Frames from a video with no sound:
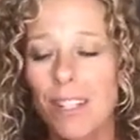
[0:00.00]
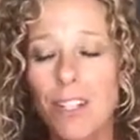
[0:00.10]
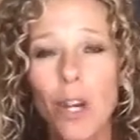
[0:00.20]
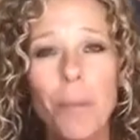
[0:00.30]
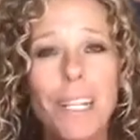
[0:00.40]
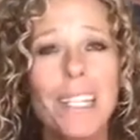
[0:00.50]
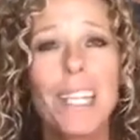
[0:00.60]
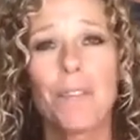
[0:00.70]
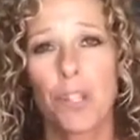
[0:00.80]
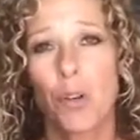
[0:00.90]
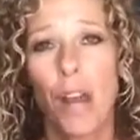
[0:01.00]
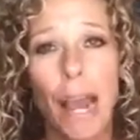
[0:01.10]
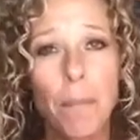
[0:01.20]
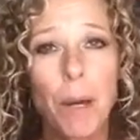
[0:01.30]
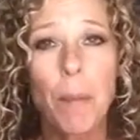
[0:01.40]
nobody gives a
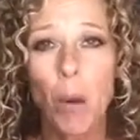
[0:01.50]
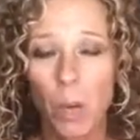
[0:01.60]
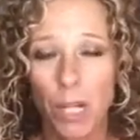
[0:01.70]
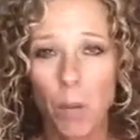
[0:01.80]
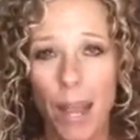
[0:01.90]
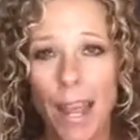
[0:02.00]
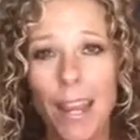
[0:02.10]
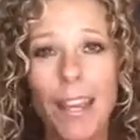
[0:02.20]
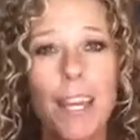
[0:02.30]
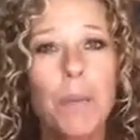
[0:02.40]
crap about what I weigh.